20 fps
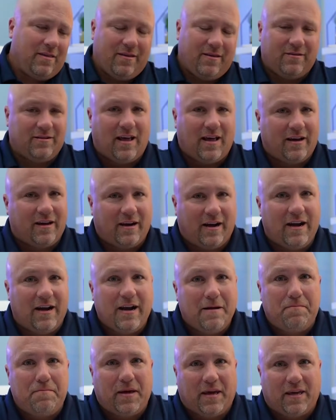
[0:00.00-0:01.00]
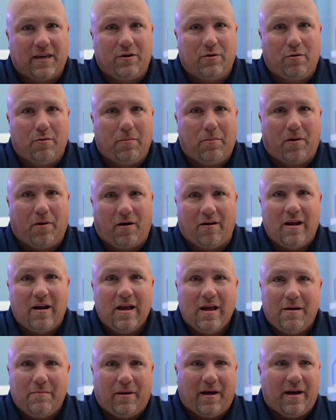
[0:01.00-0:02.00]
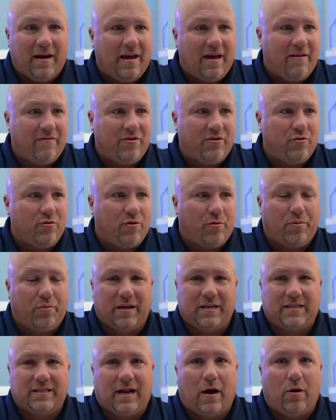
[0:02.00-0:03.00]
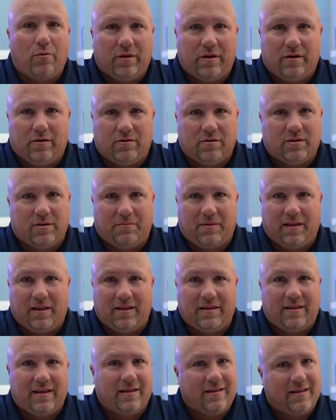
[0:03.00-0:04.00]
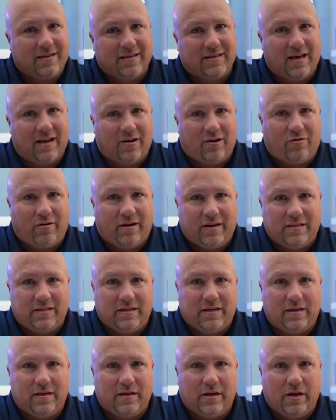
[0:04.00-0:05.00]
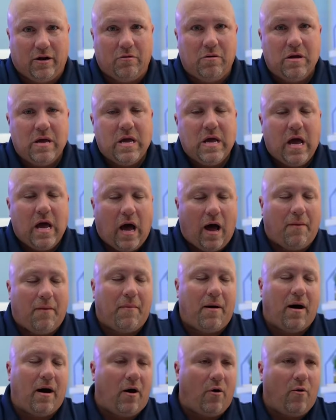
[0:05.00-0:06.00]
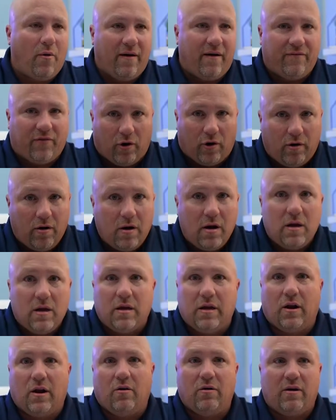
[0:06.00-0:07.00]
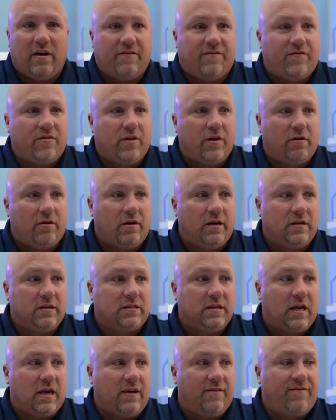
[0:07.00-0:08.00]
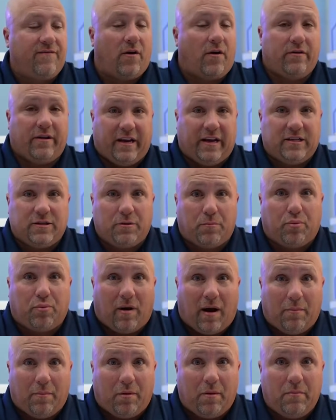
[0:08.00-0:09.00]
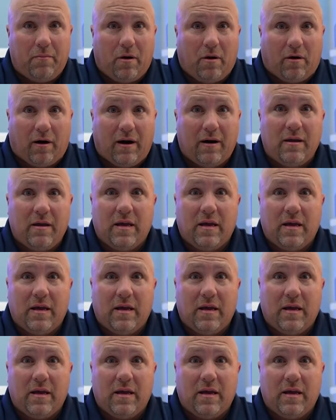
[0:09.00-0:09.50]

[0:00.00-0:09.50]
they're not going to nitpick you apart by having you replace an outlet or something like that. That's kind of crazy, you know. However, you know, if there is a foundation problem, all right,